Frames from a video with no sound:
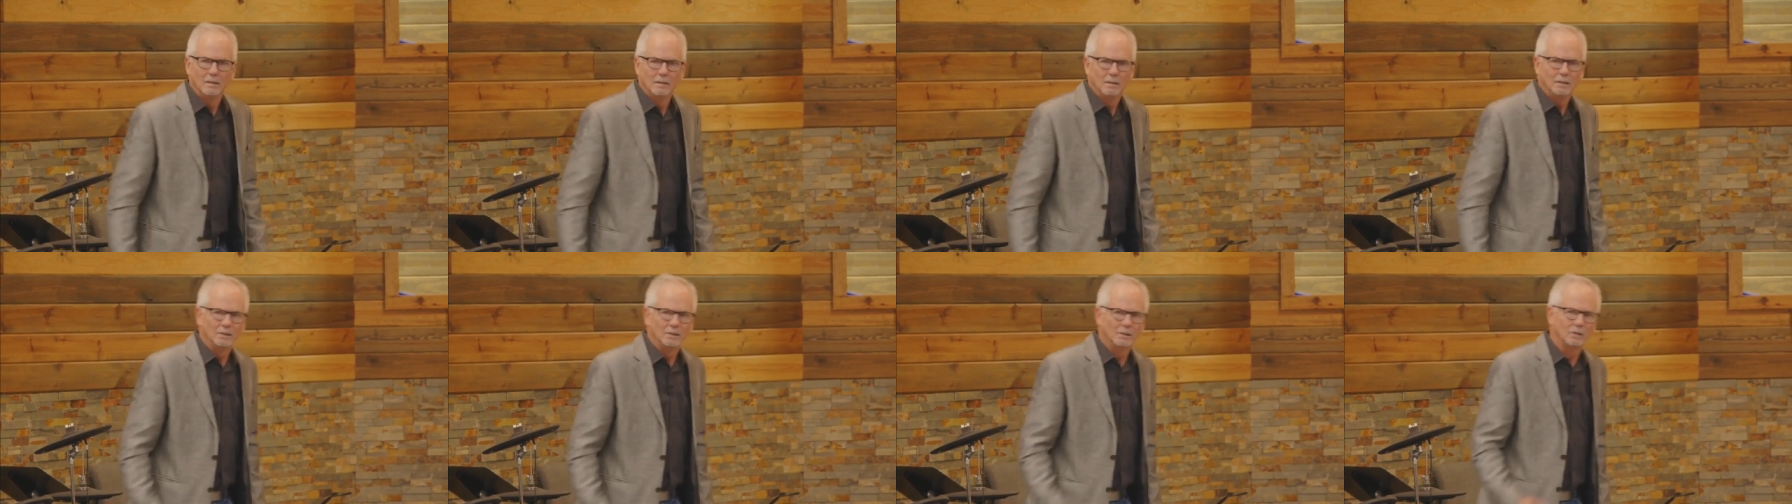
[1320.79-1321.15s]

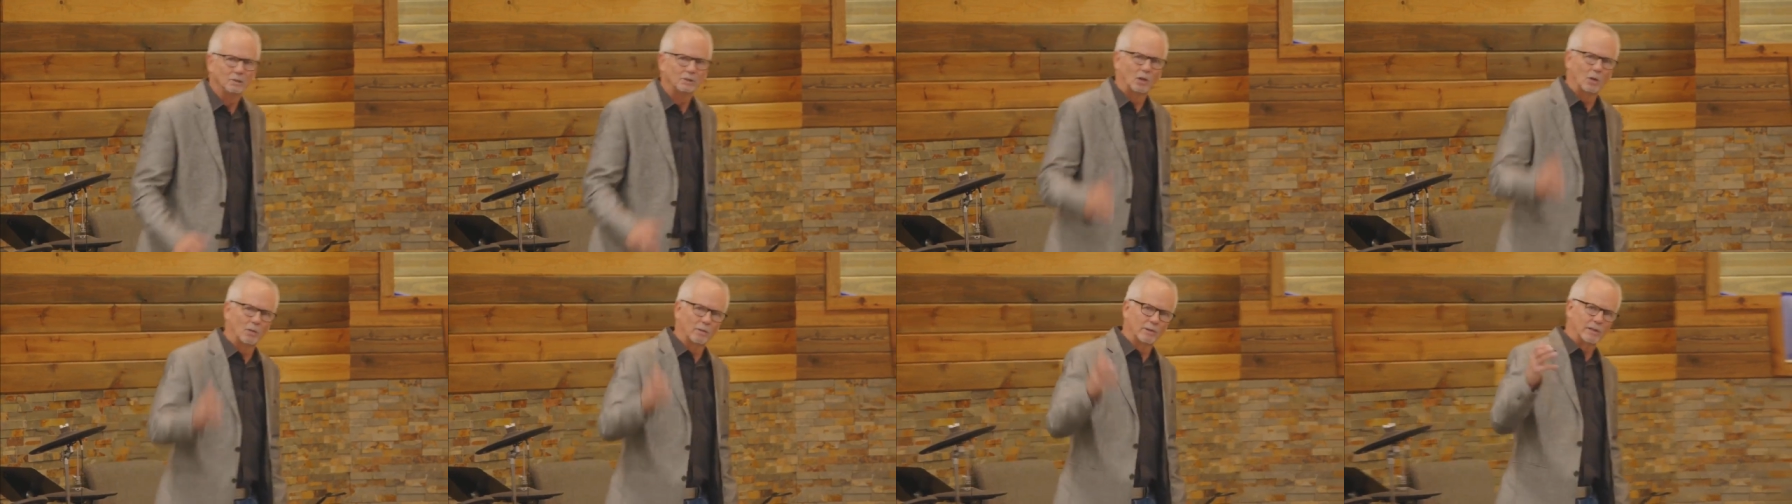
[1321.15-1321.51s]
He
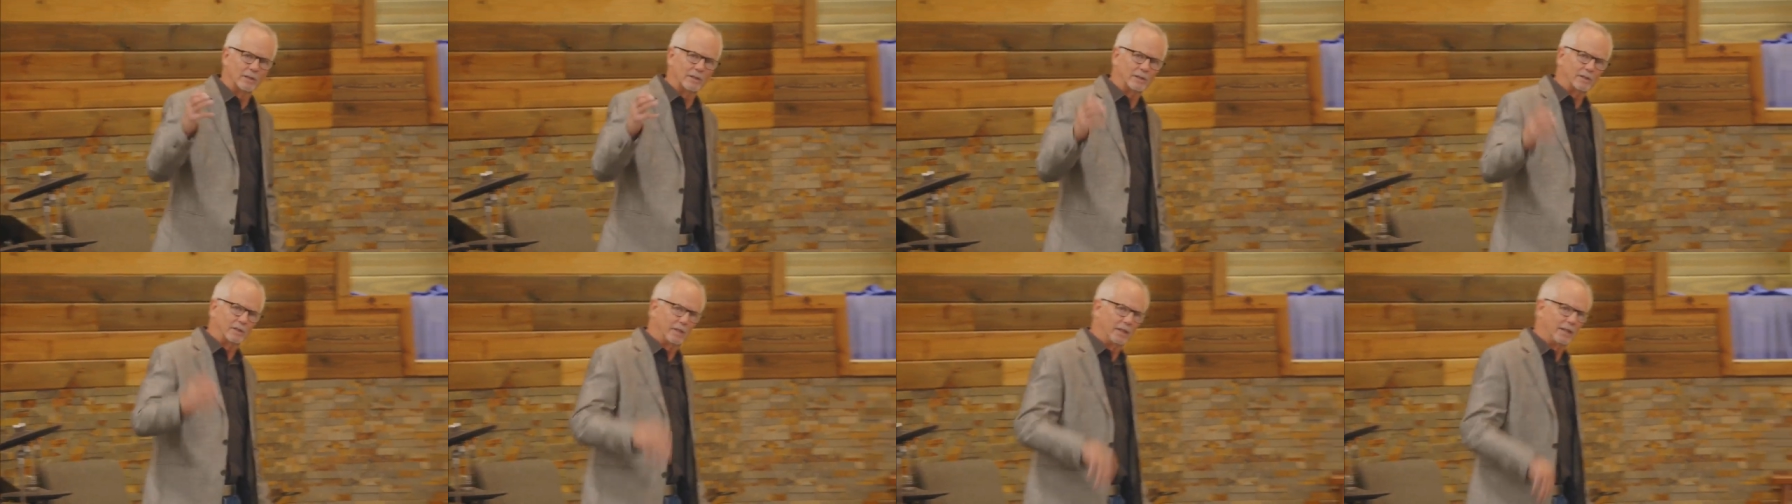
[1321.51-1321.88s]
looked over the
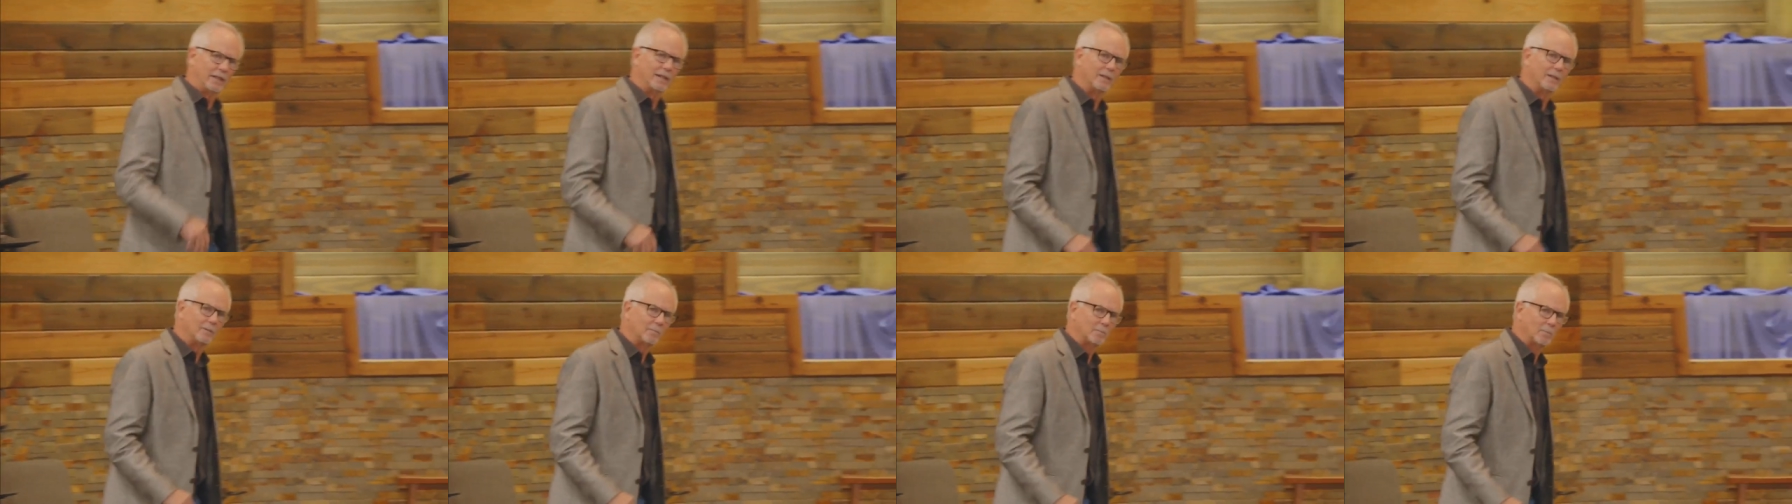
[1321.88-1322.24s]
city
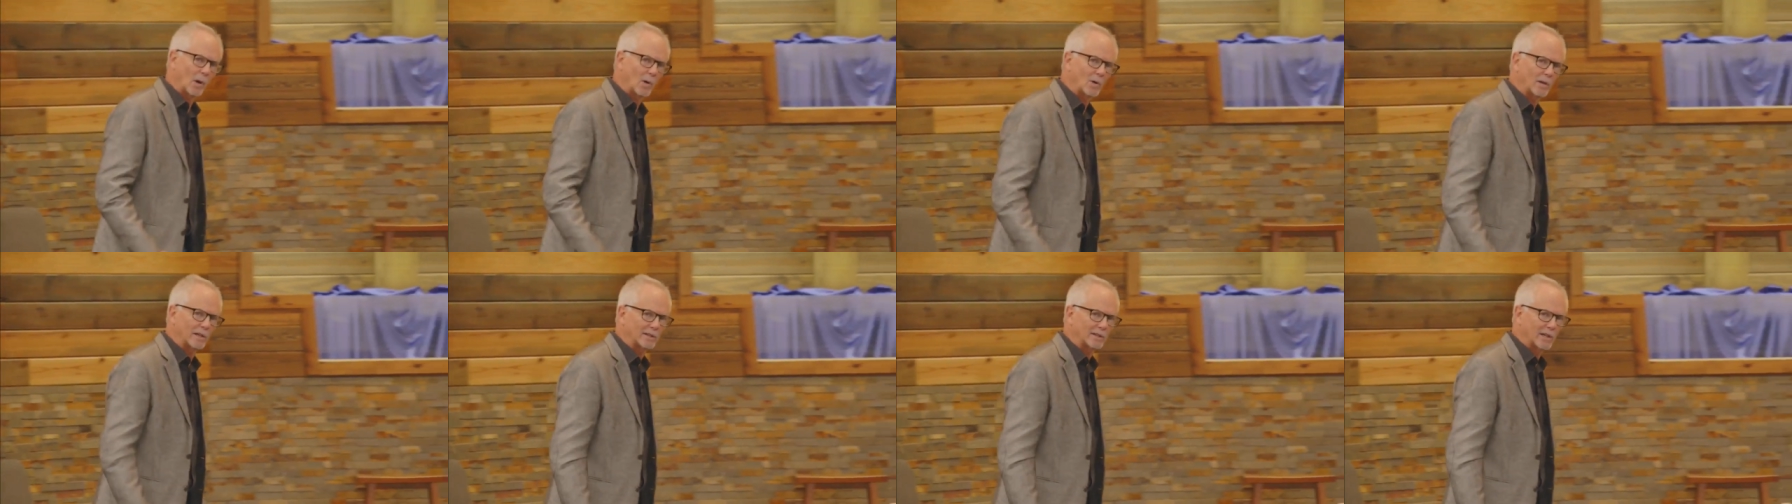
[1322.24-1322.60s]
and it
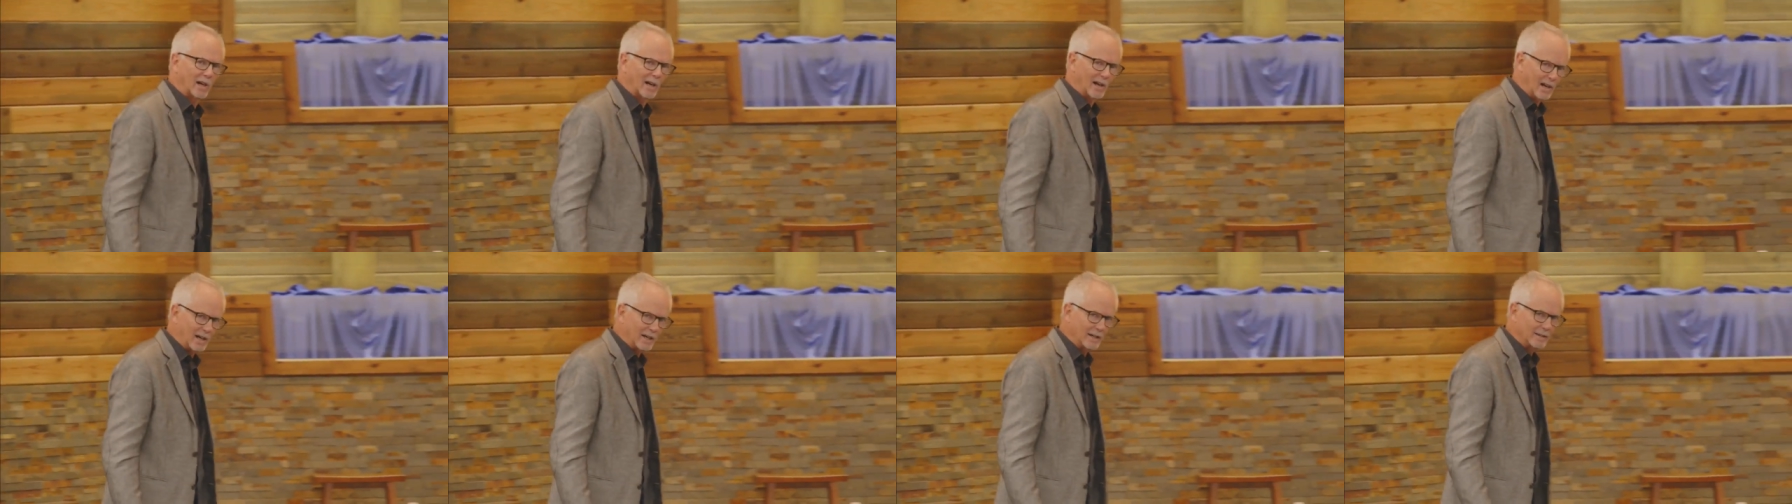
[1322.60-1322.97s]
broke his
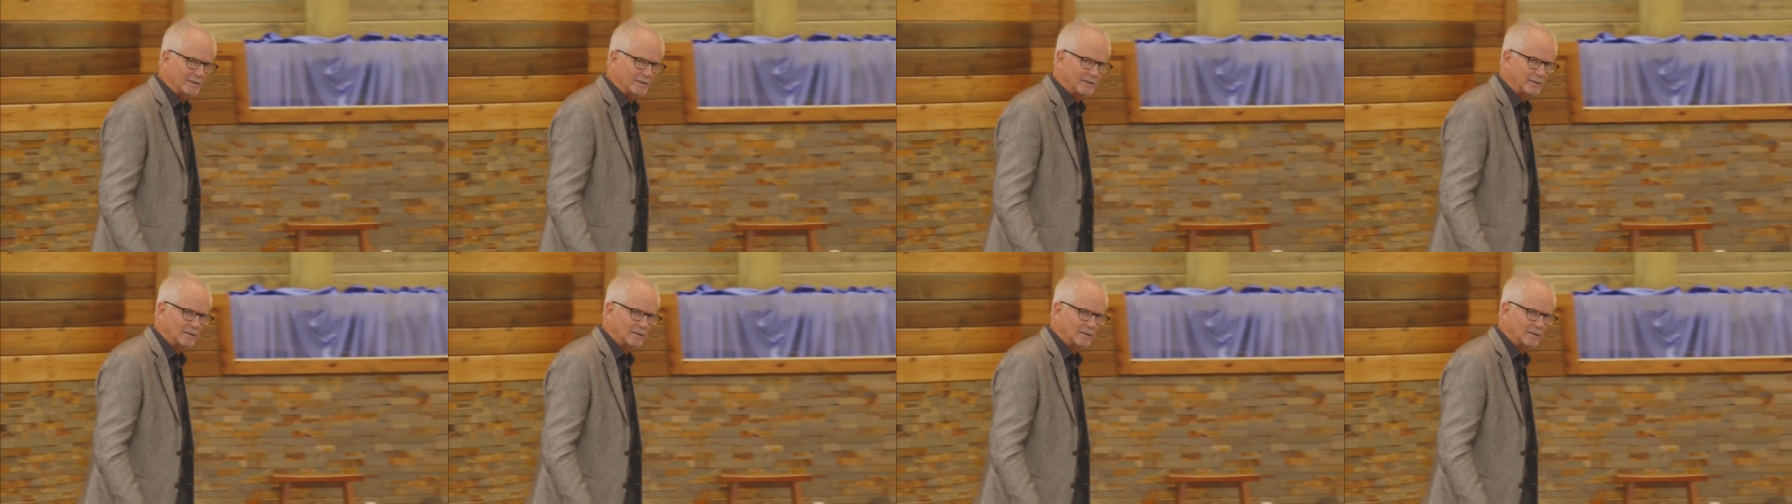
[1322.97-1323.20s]
heart.